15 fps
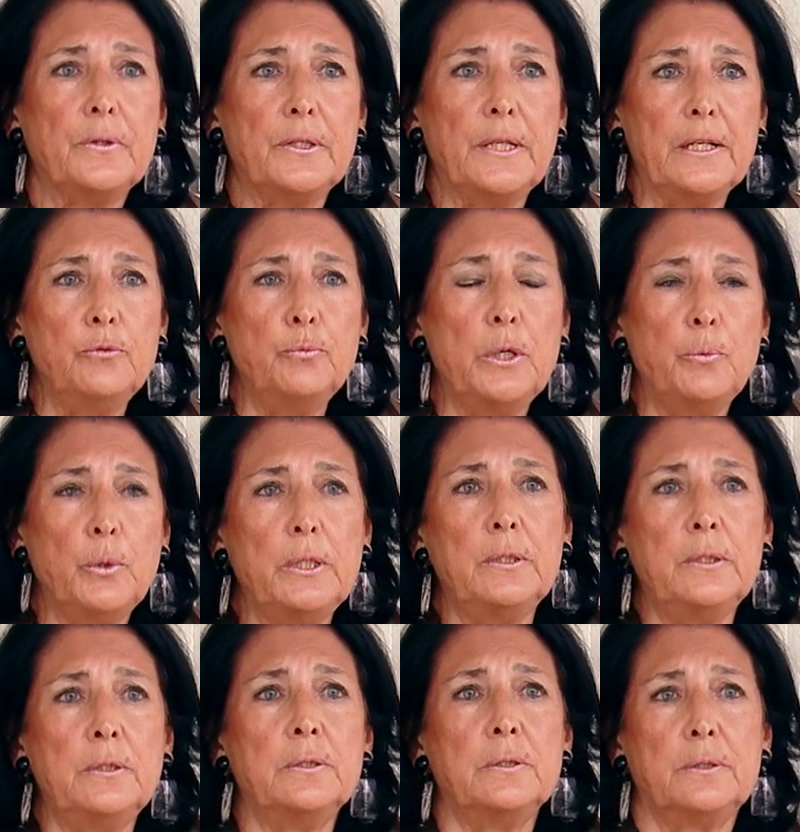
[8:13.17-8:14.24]
then we
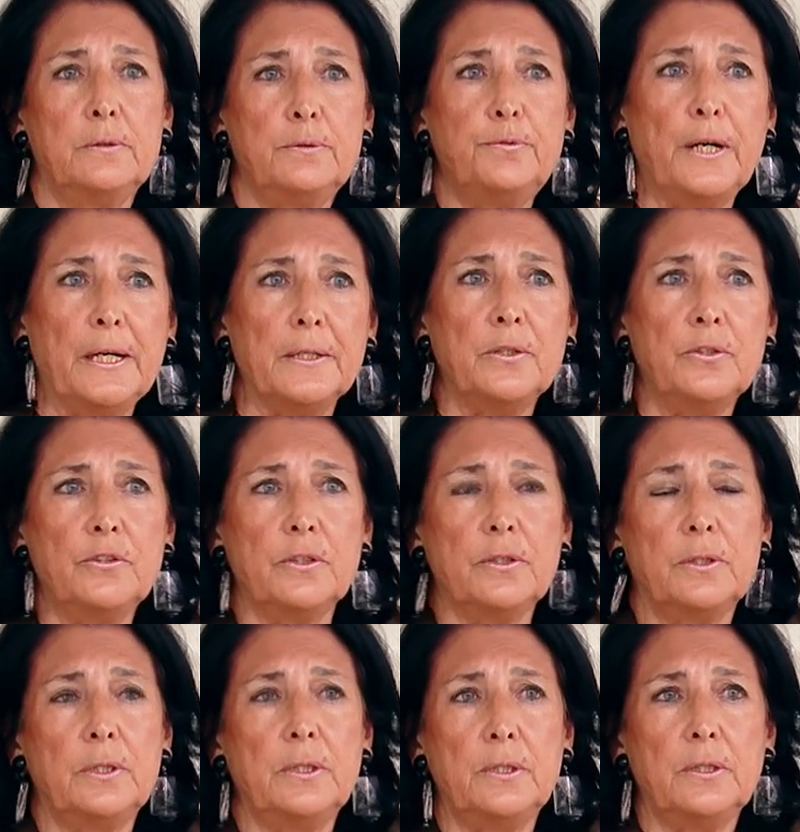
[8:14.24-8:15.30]
will find
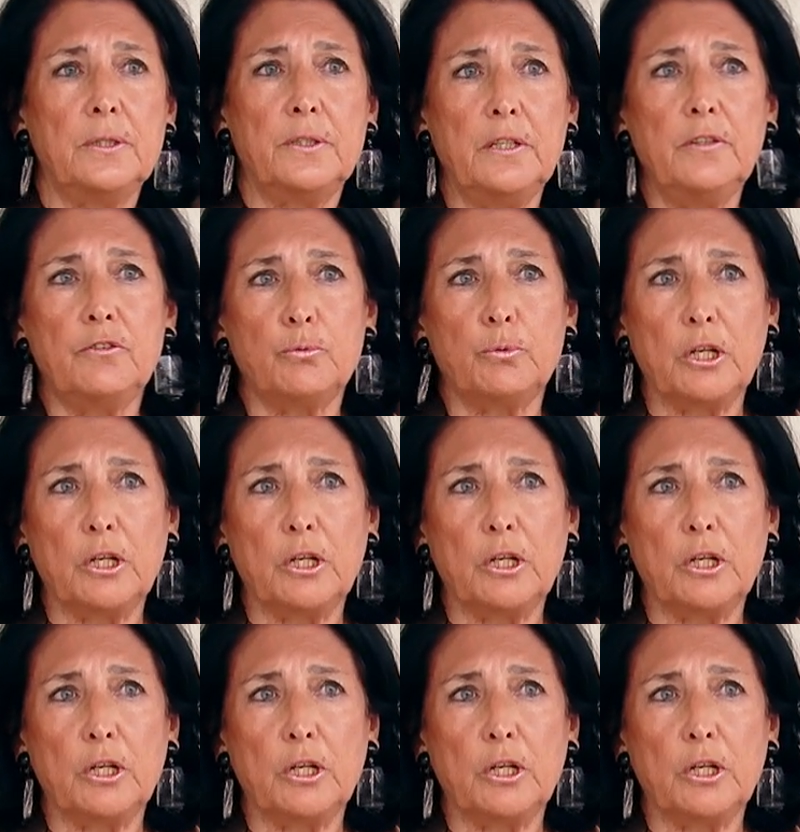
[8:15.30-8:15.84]
this